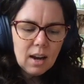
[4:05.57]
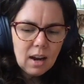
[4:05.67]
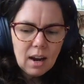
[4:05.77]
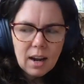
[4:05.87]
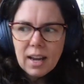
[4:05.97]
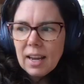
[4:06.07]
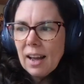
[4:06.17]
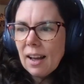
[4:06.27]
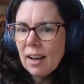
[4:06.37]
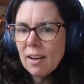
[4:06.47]
I
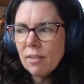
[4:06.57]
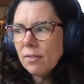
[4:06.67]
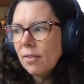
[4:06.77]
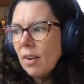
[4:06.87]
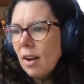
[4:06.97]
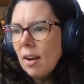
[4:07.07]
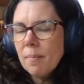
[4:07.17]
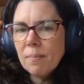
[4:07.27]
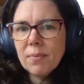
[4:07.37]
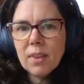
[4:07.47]
have
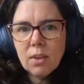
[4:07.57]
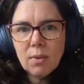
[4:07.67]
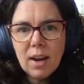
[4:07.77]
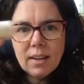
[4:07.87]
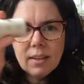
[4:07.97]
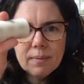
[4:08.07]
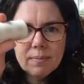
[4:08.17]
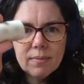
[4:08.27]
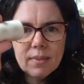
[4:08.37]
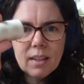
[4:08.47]
um, thread,
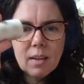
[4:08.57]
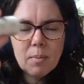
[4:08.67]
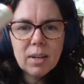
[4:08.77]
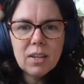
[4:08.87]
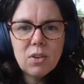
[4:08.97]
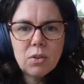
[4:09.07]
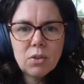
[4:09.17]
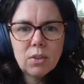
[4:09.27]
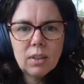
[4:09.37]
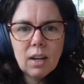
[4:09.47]
a pretty
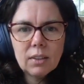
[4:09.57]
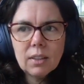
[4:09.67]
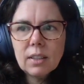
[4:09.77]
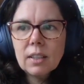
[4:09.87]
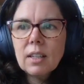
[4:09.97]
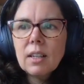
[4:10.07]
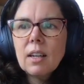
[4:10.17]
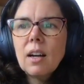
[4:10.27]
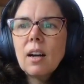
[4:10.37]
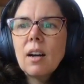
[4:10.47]
neutral color.
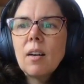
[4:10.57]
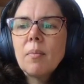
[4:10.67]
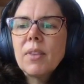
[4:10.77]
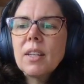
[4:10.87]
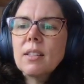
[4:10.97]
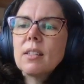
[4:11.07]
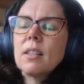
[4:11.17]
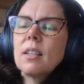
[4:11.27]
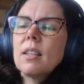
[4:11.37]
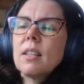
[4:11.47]
Um, this
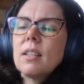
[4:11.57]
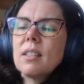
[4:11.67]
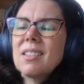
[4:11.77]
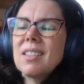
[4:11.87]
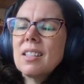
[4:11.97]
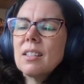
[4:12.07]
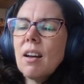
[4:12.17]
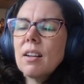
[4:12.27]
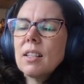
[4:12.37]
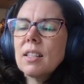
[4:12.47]
is this is
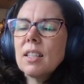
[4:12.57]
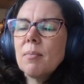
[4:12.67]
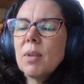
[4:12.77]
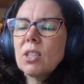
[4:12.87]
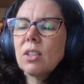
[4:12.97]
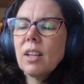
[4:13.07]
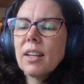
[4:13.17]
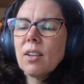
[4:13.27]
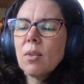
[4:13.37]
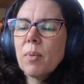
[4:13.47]
honestly a much
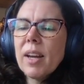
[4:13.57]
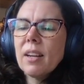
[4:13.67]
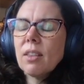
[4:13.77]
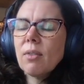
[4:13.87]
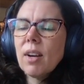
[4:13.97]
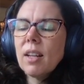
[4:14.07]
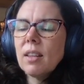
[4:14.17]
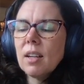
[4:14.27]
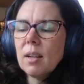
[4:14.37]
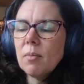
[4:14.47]
lighter weight thread
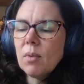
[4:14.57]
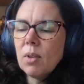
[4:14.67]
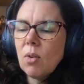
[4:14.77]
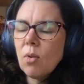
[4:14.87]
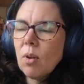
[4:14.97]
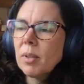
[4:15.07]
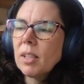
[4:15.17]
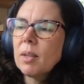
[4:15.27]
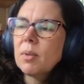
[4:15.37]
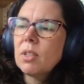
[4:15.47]
than I
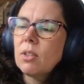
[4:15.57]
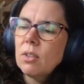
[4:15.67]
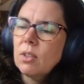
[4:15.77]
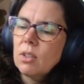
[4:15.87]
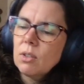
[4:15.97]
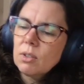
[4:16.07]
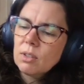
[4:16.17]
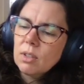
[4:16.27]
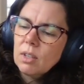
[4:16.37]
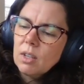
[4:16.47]
normally would
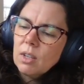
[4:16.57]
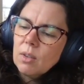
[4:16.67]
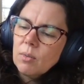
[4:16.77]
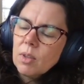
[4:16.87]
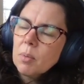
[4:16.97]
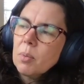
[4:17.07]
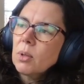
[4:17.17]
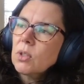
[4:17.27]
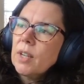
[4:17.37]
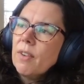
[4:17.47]
use with
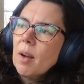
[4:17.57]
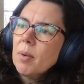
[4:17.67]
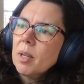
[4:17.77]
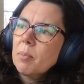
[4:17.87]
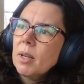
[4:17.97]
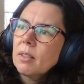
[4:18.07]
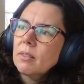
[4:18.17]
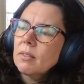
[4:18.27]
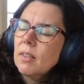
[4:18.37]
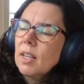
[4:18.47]
upholstery fabric, but
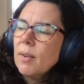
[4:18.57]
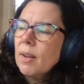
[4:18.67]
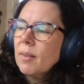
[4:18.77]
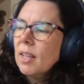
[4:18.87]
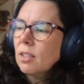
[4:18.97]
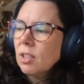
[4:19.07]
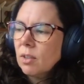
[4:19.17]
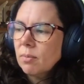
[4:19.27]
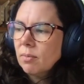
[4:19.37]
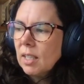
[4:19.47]
anyway, it'll do.
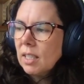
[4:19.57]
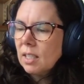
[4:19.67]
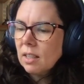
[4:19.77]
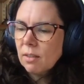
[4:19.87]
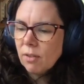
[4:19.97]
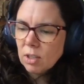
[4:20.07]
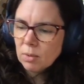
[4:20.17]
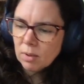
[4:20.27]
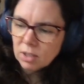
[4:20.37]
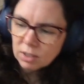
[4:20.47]
It did the first
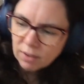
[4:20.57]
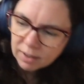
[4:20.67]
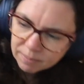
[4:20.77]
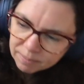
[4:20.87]
one just fine.